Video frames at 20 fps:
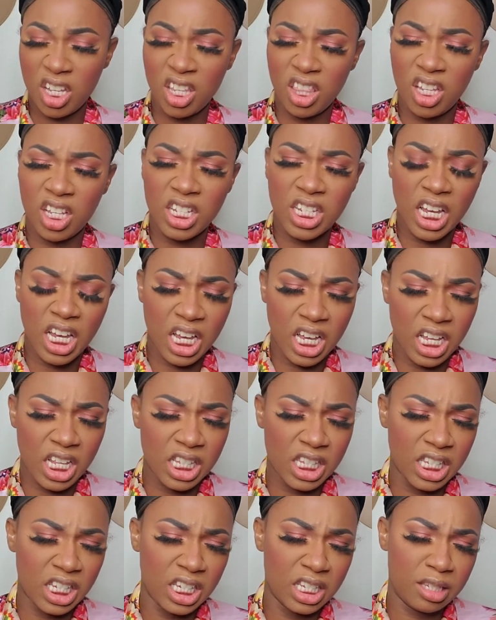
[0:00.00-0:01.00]
the
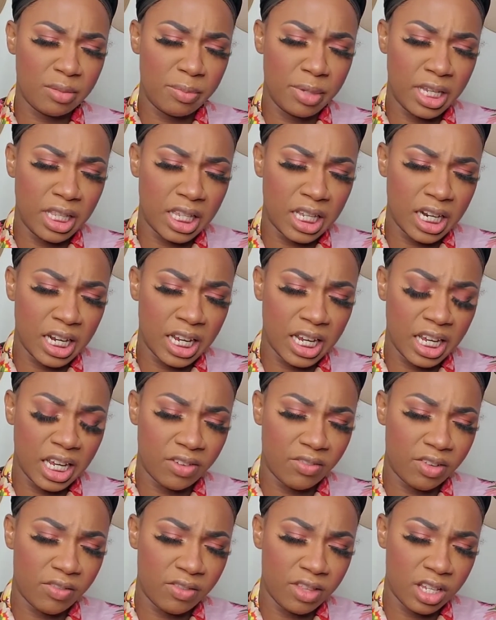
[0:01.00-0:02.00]
tiniest bit that I
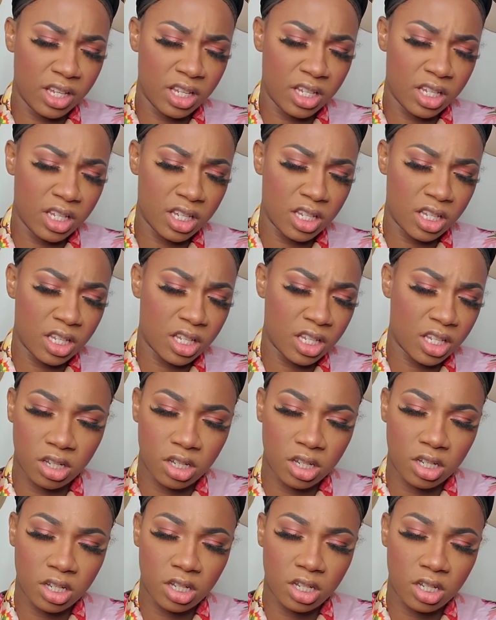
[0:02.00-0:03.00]
have of this.
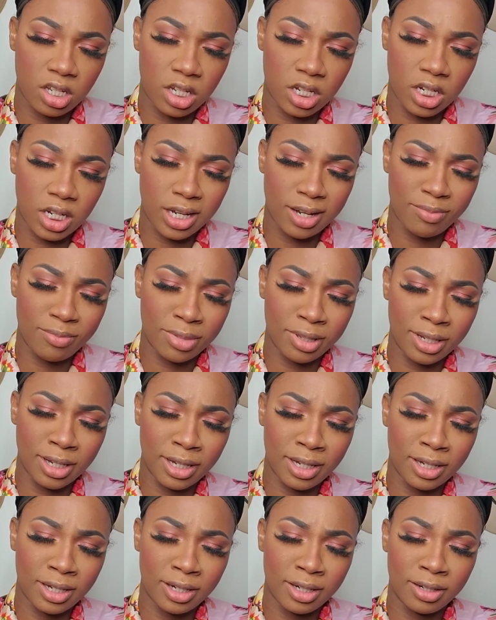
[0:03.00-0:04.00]
I'm
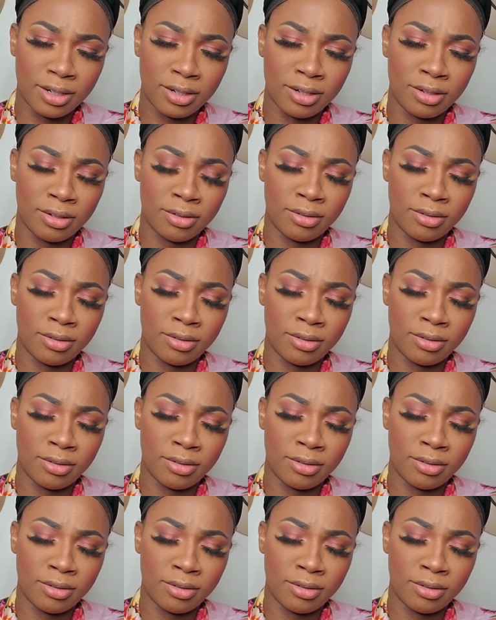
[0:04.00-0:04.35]
blind.